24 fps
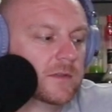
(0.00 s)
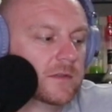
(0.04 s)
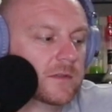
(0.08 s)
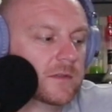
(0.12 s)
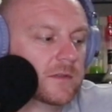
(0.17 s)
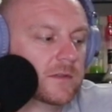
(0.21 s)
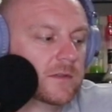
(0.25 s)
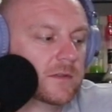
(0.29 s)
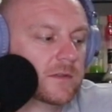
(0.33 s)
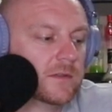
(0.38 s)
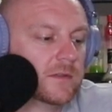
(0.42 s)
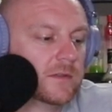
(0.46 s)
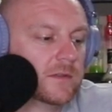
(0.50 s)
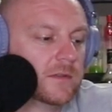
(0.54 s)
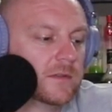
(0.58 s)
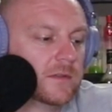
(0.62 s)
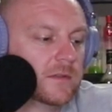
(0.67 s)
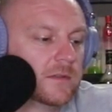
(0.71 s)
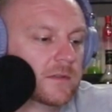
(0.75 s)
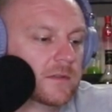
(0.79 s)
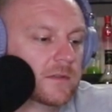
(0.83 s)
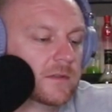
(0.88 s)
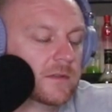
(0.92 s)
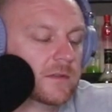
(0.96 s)

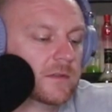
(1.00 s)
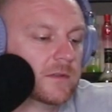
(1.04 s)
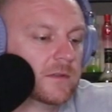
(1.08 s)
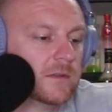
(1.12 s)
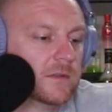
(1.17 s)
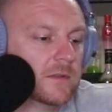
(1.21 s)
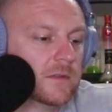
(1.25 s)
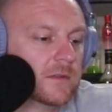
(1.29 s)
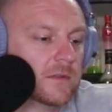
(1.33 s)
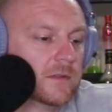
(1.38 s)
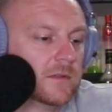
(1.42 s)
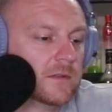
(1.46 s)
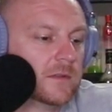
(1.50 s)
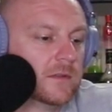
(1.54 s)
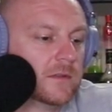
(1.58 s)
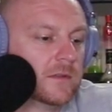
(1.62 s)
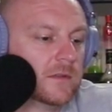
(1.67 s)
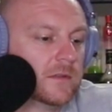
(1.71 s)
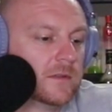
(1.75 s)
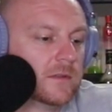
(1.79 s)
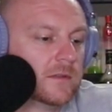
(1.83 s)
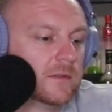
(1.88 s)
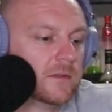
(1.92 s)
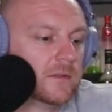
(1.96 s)

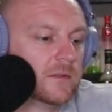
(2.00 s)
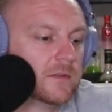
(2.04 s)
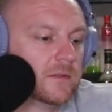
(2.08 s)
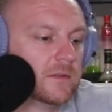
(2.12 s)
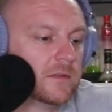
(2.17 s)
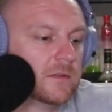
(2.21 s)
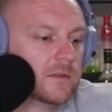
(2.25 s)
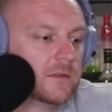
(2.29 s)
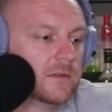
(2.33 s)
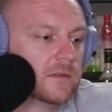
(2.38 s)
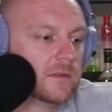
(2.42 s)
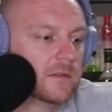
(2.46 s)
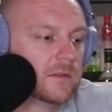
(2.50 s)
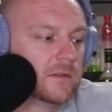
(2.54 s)
(not speaking)